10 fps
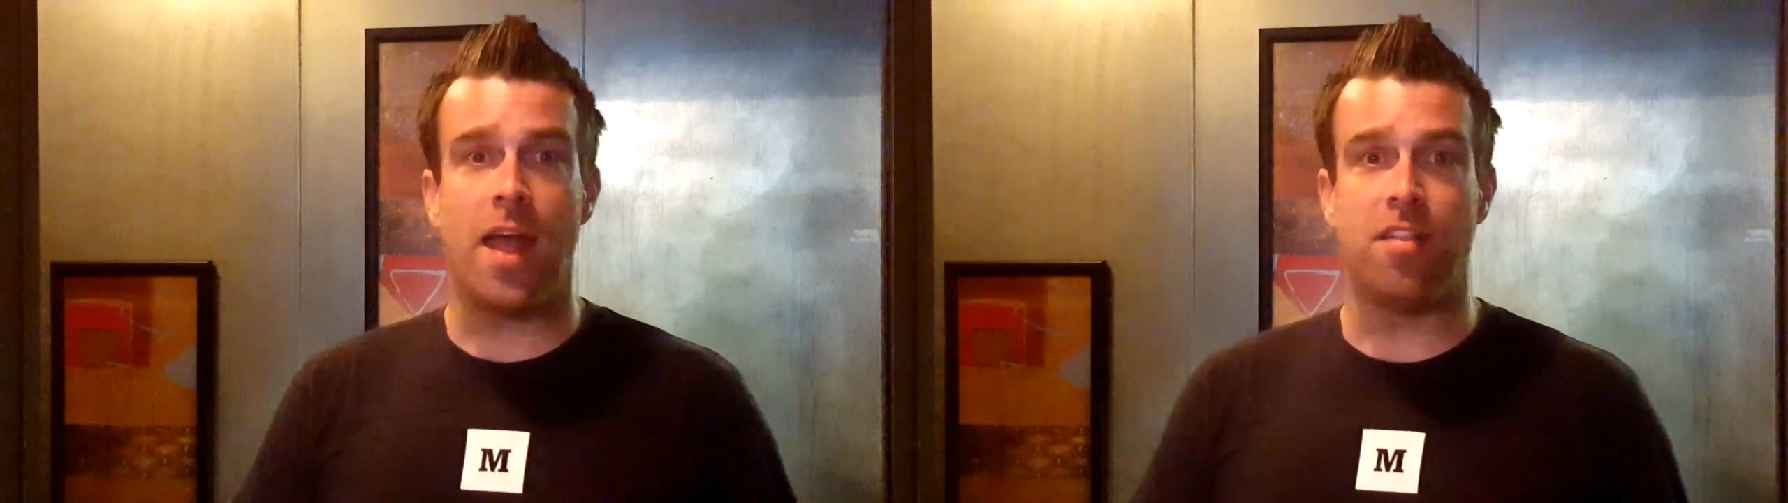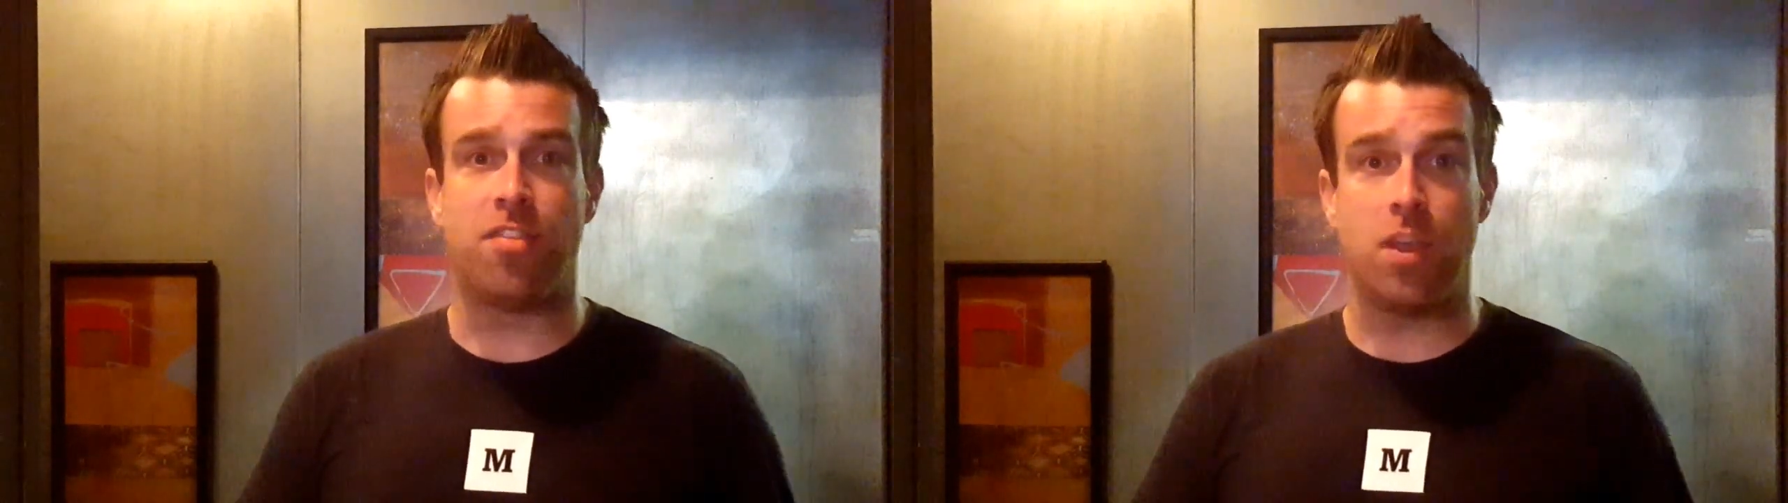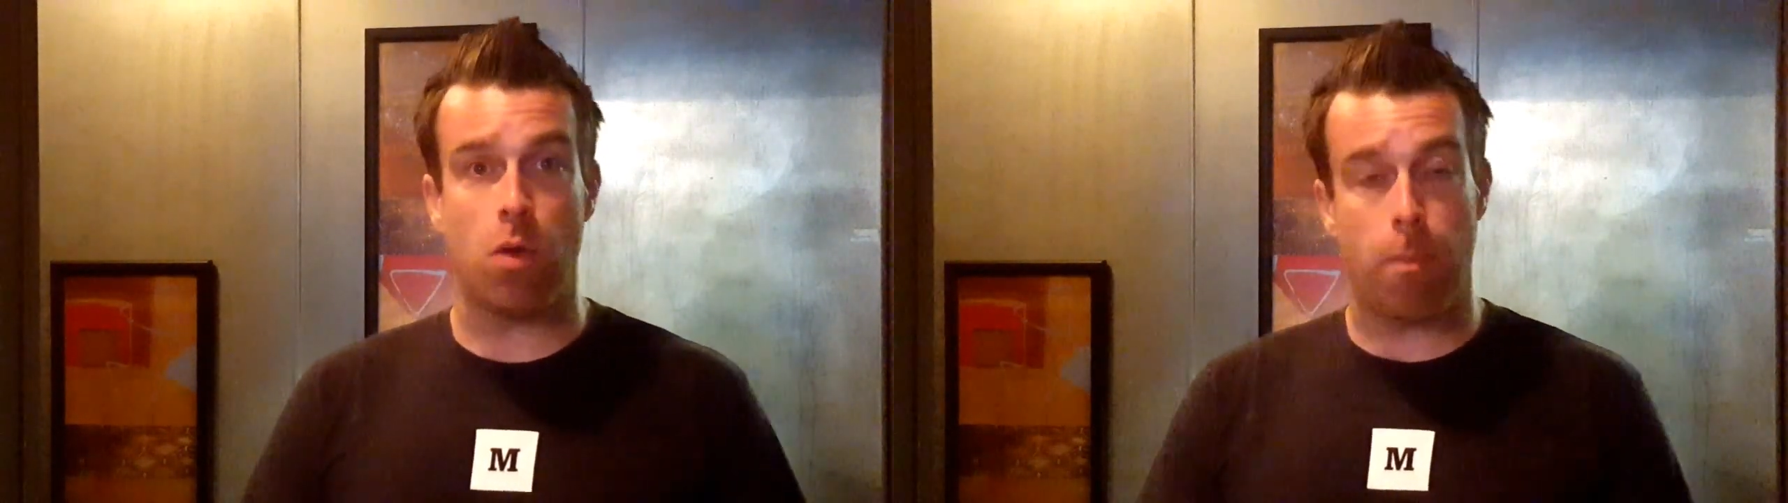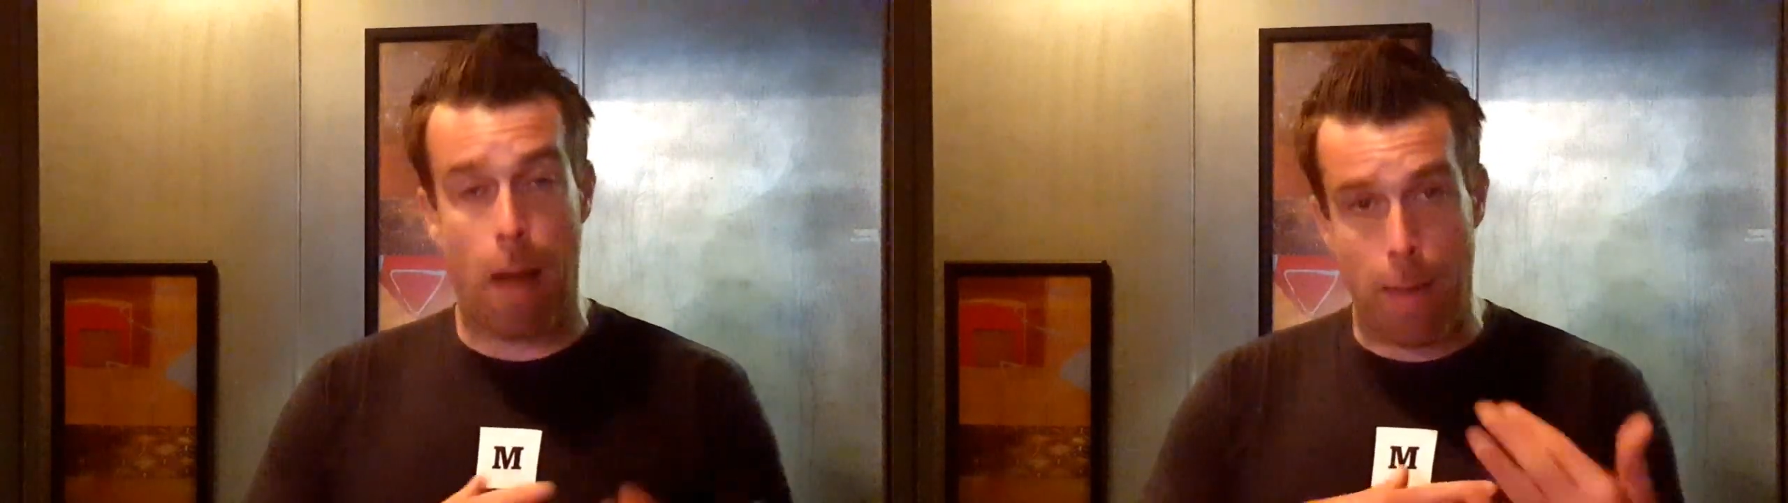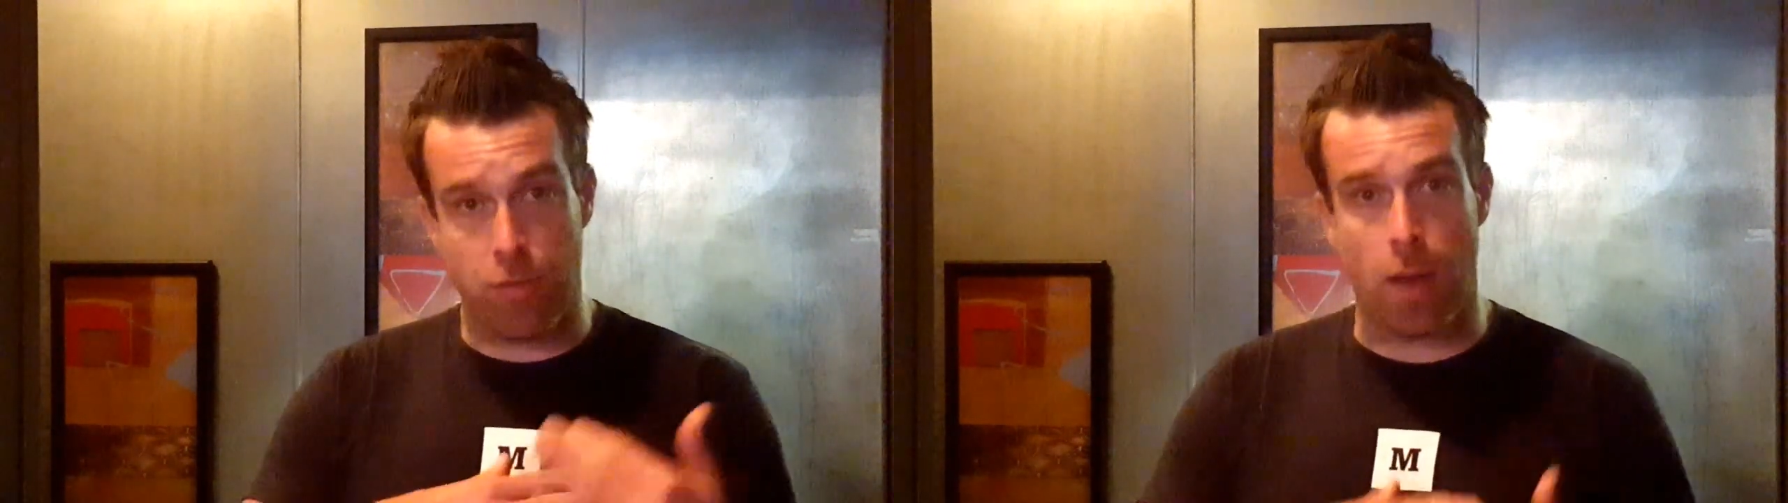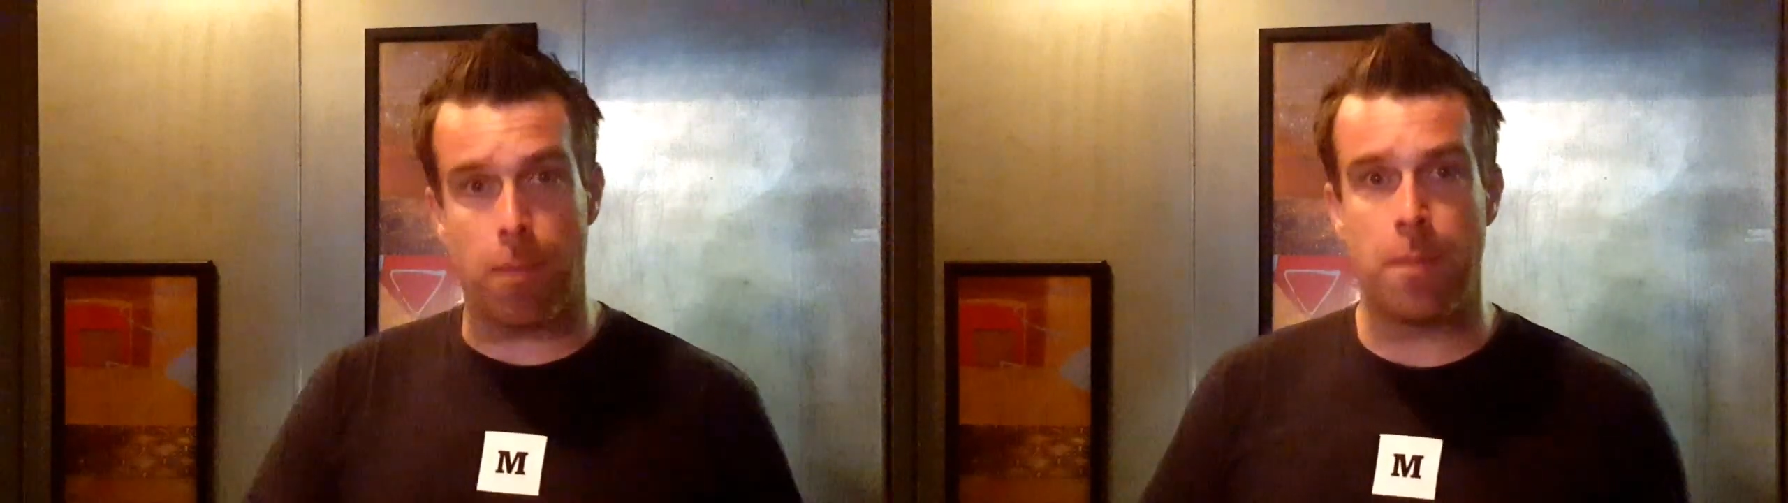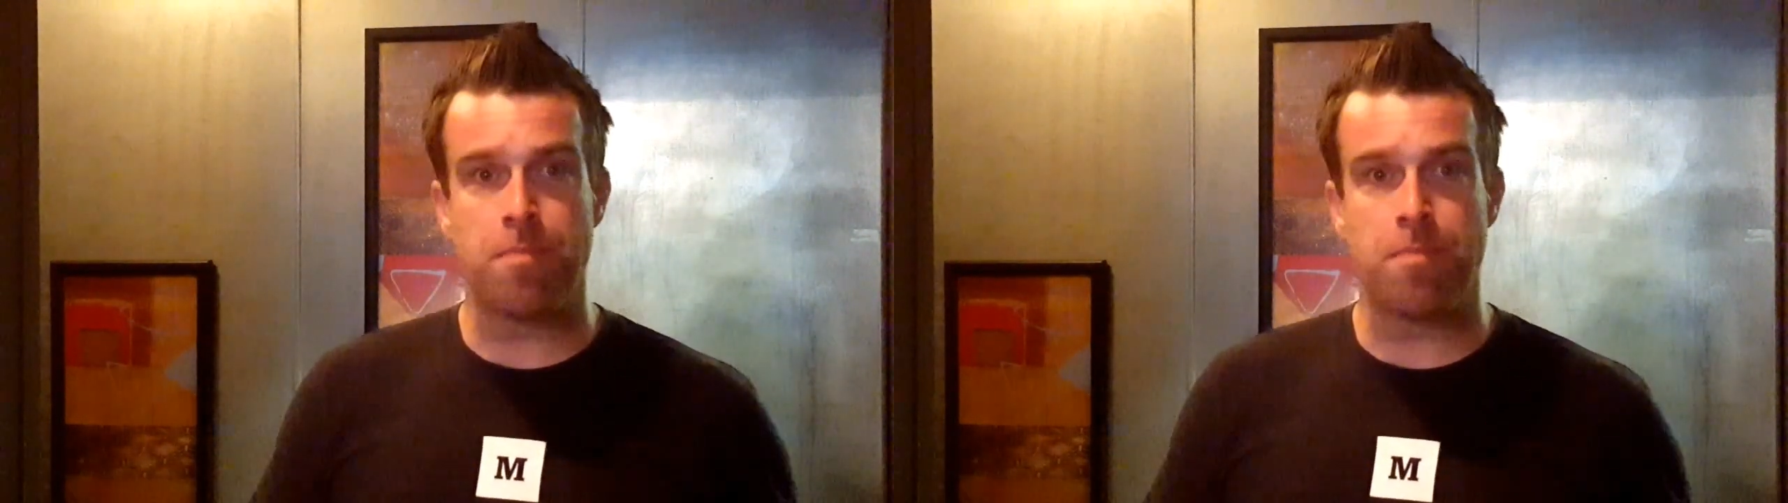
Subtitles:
and see what pops up.